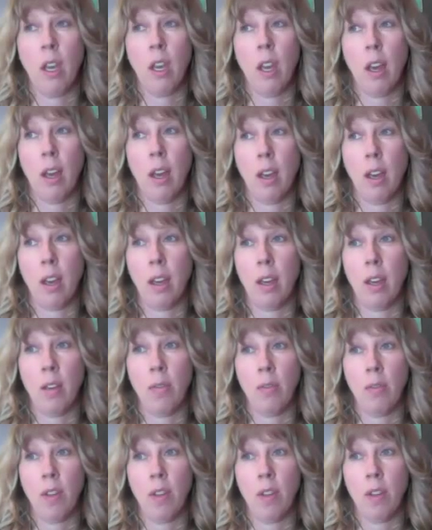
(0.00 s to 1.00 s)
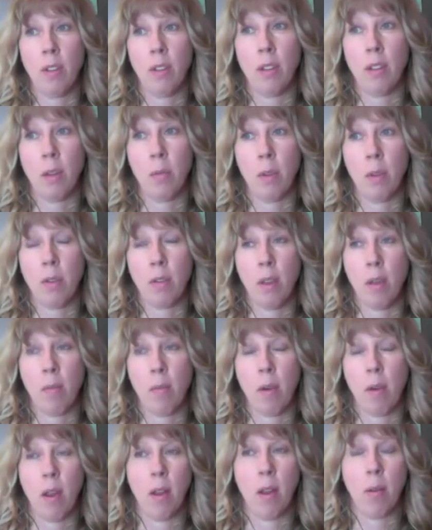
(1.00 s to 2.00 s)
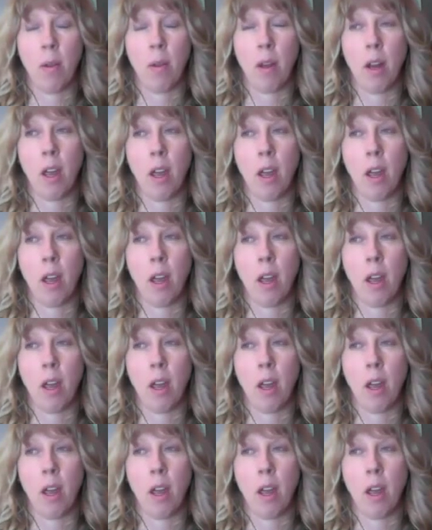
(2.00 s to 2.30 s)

I feel the same way as Gabriella when